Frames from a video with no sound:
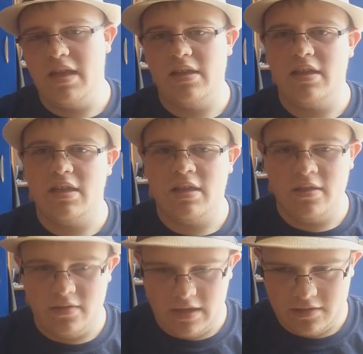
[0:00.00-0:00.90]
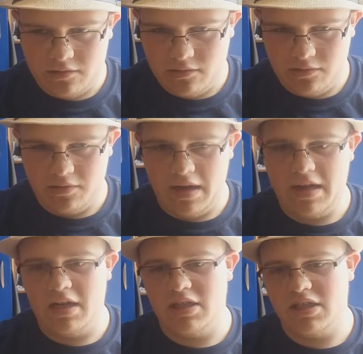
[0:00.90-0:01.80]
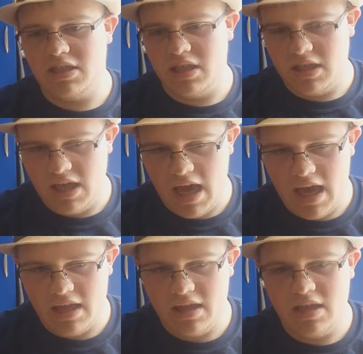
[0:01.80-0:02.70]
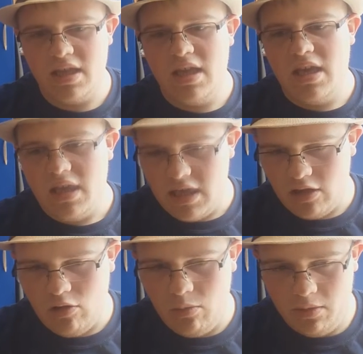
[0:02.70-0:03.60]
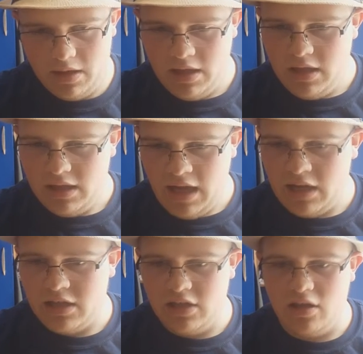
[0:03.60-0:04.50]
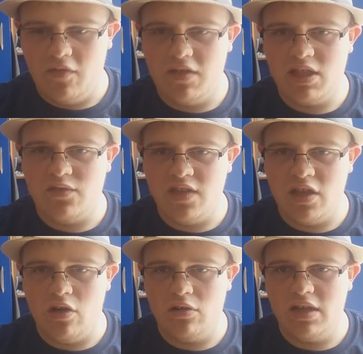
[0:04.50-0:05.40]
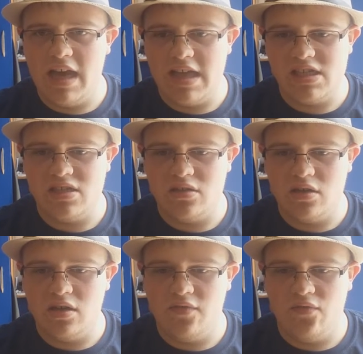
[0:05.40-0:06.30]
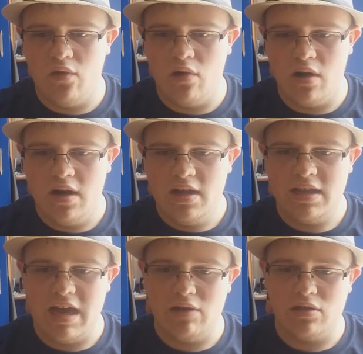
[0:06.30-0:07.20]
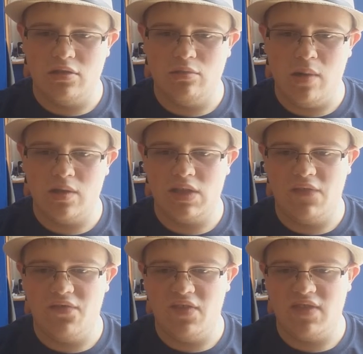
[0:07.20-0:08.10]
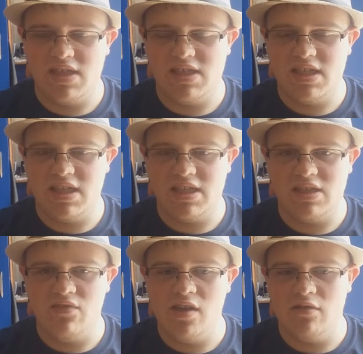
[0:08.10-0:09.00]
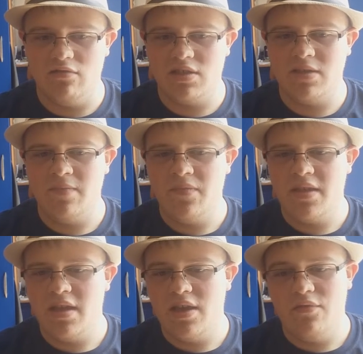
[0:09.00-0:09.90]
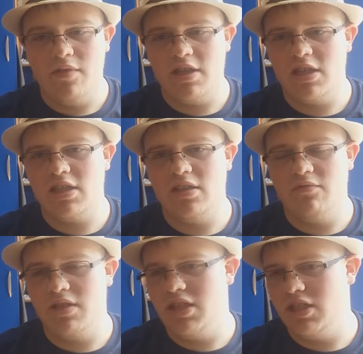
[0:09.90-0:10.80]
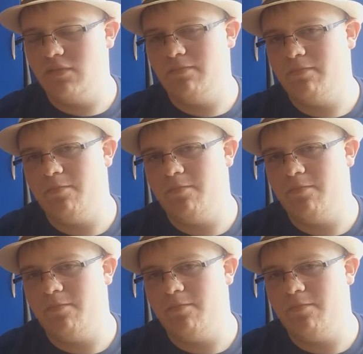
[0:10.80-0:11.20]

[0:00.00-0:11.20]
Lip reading: I just can't get over it. Luckily enough, this video only has 34,256 views, which is